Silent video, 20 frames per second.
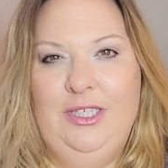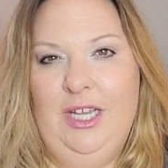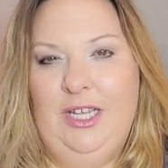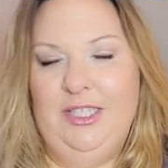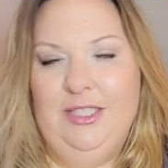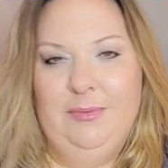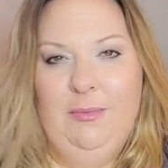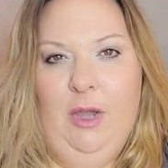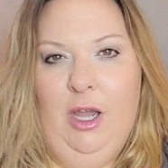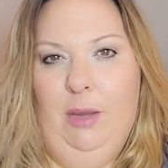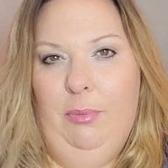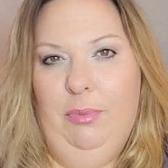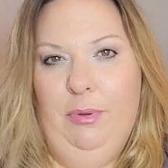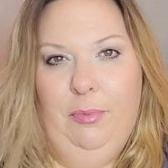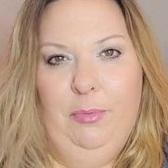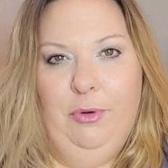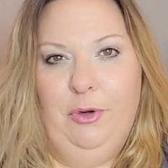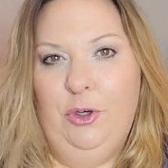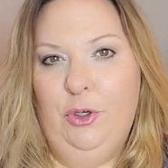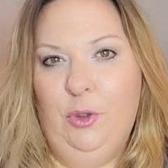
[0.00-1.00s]
dust
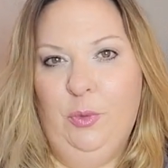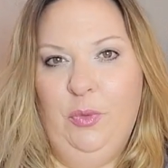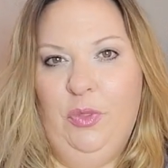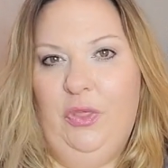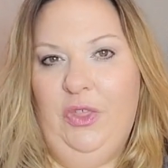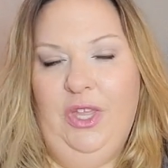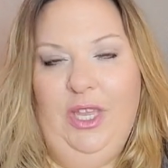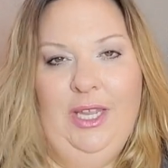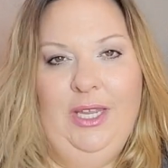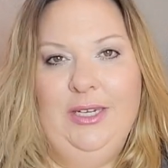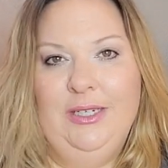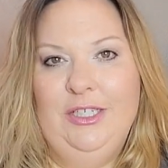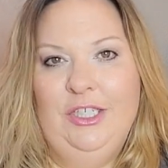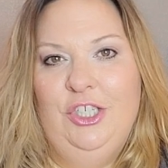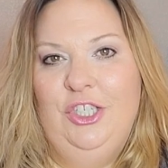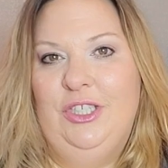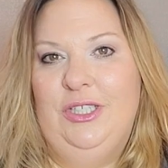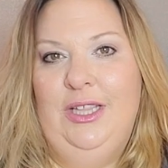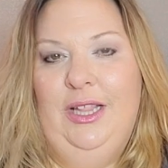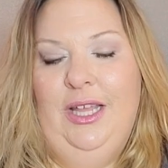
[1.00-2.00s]
mop broom thing to
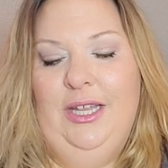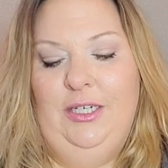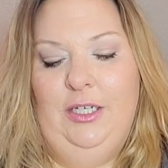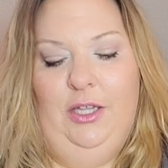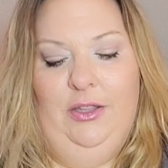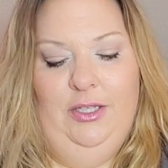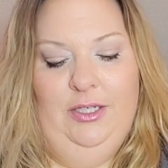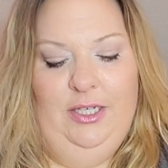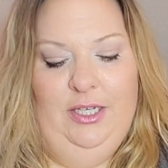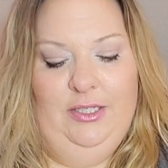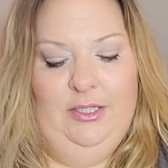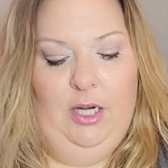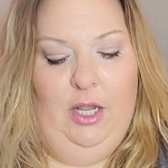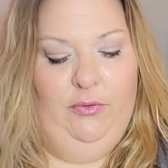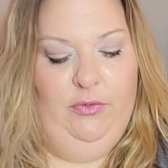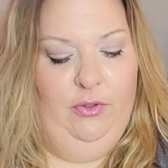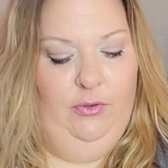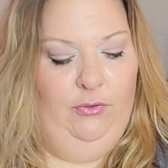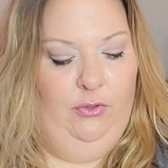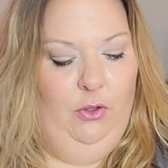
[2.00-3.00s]
just collect all the dust
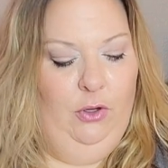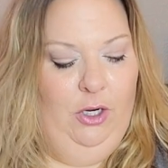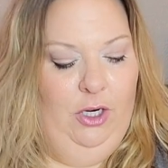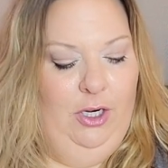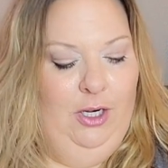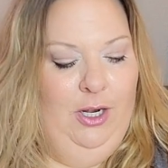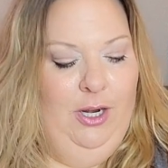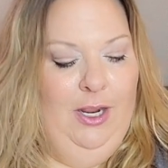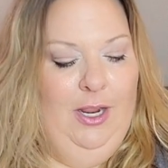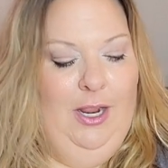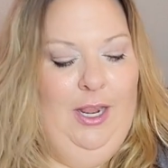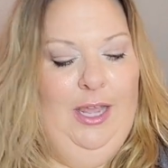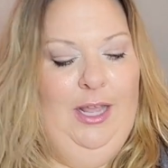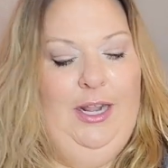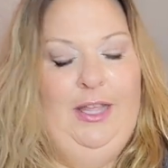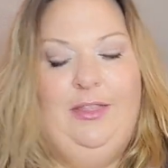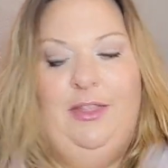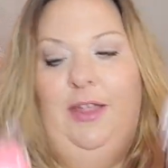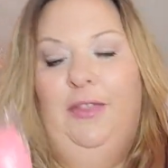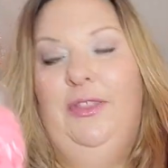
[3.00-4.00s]
off the floor. And
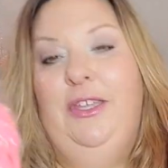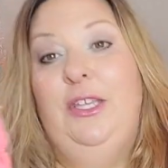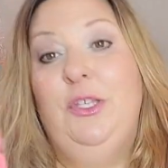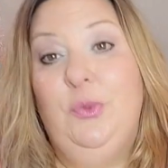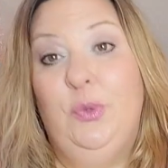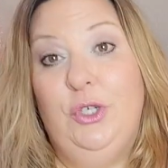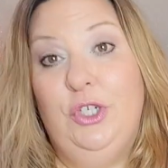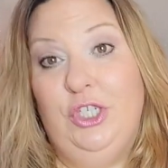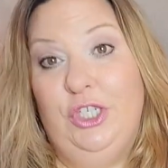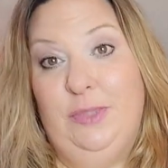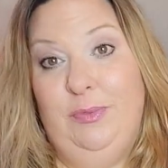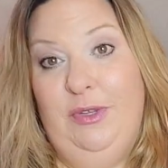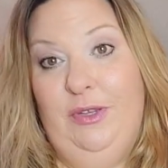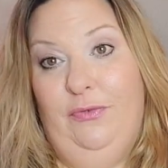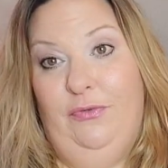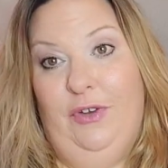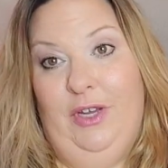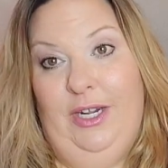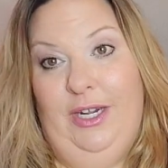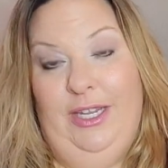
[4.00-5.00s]
I thought these would just be
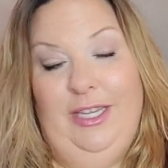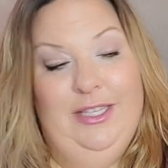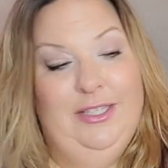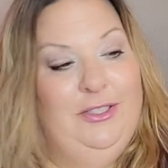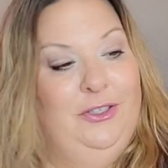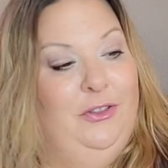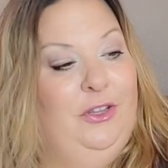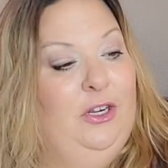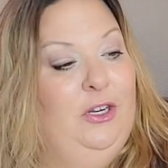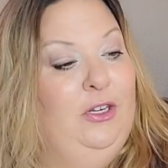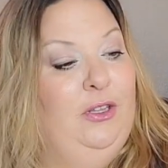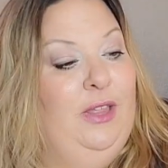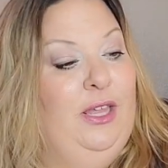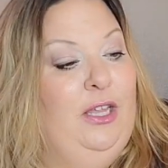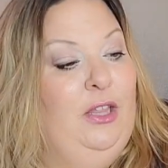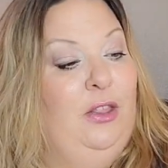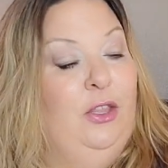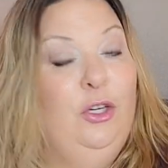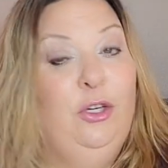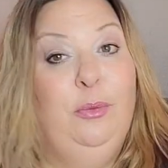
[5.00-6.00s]
funny. So they're,
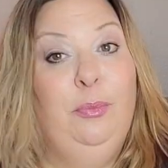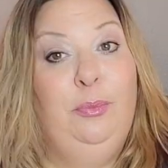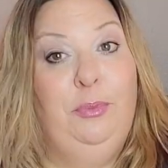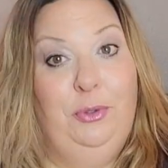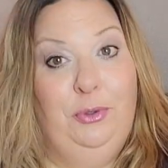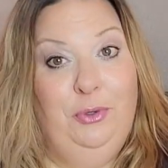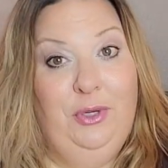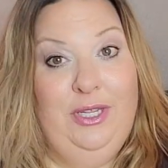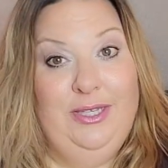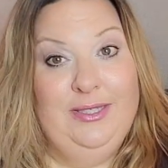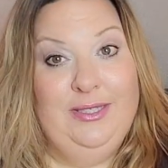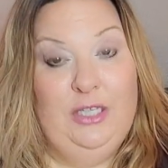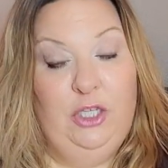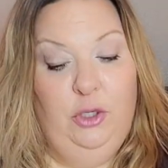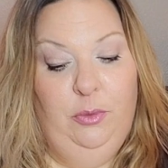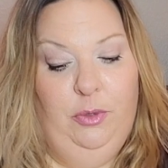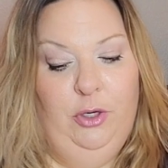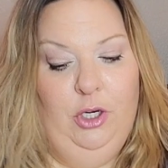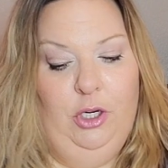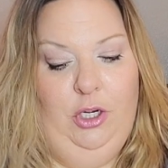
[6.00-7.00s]
like, little booties
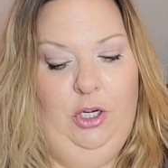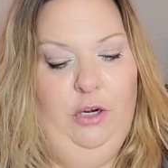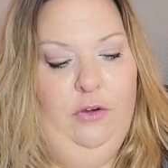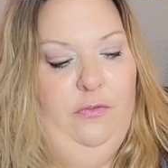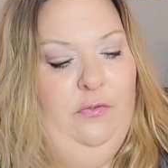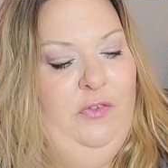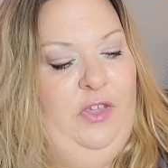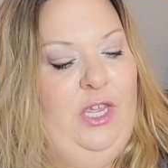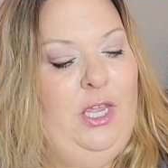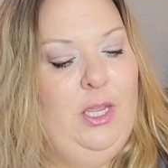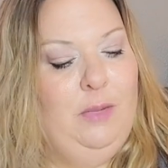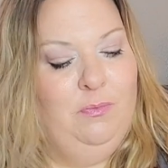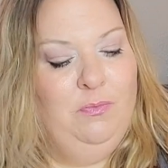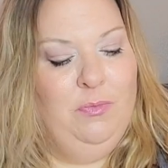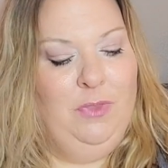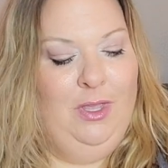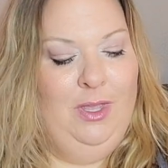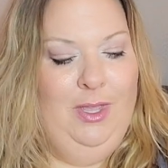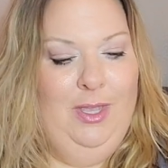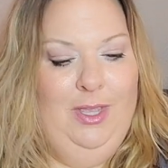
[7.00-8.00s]
that you put on your feet
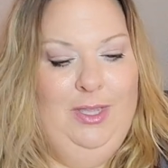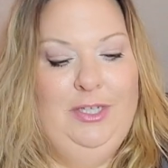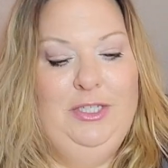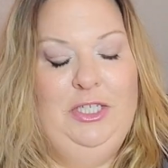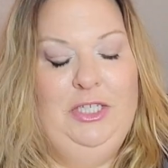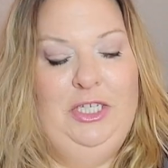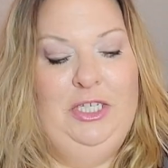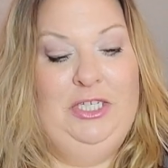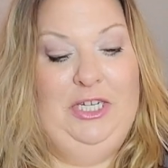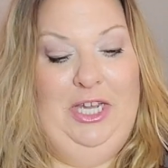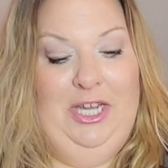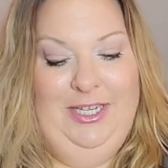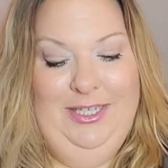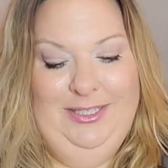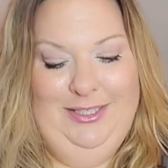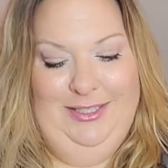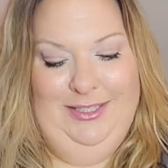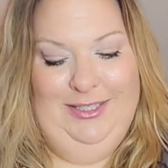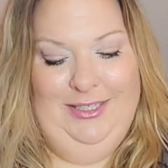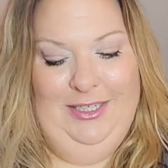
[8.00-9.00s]
to
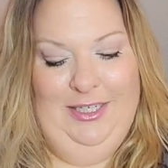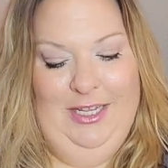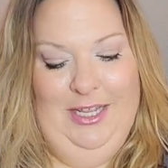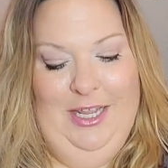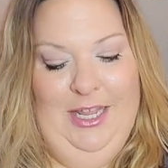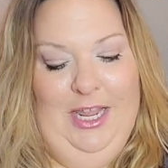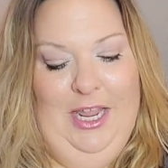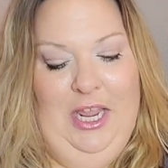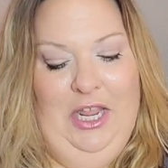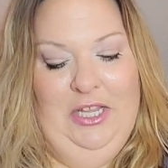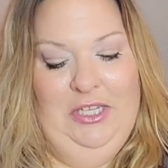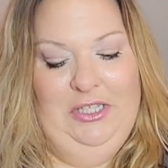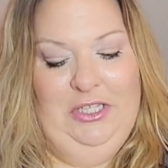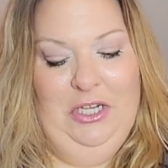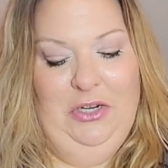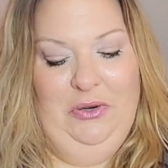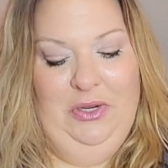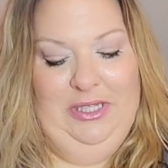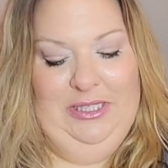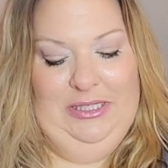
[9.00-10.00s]
dust. And
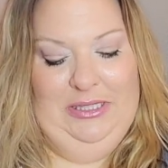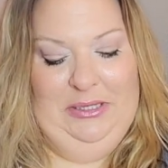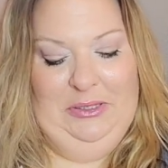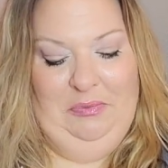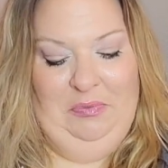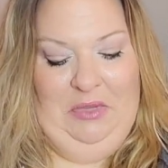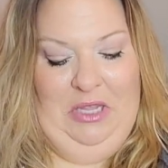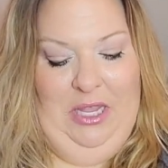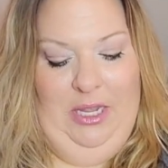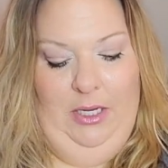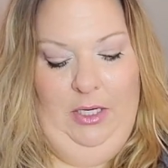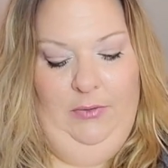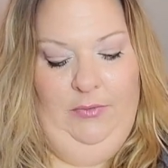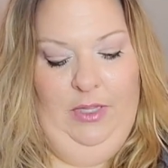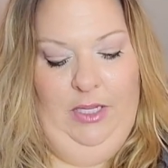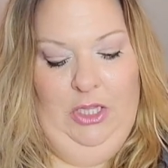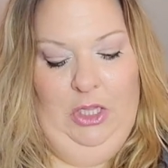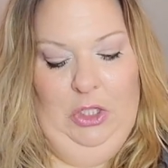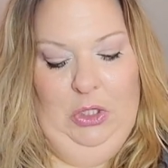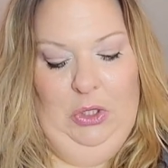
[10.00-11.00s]
so it's kind of
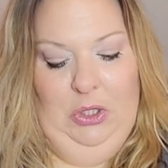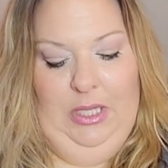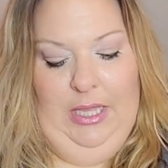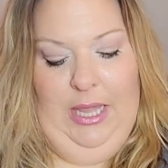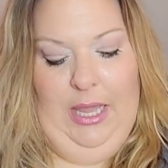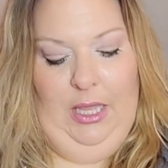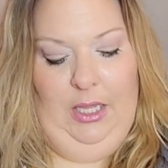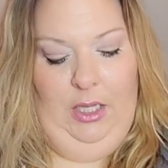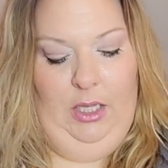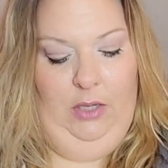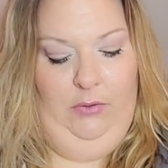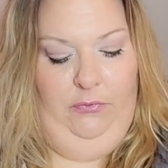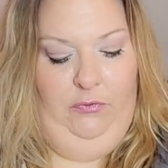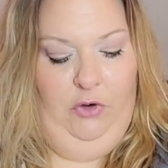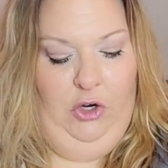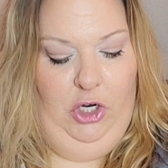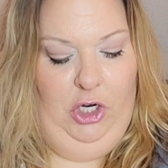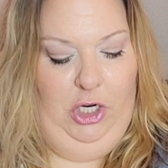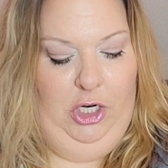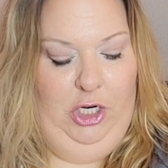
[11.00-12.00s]
like a little gag gift
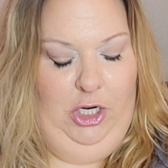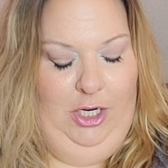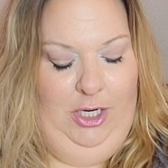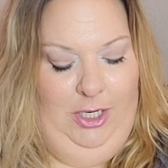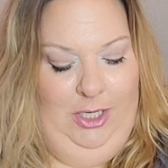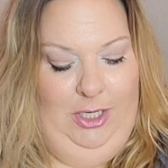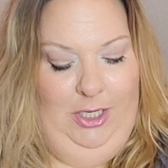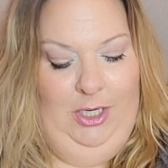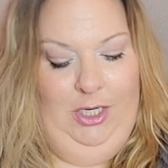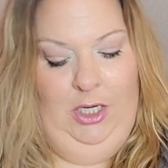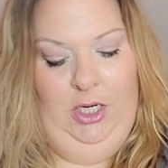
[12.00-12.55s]
for her.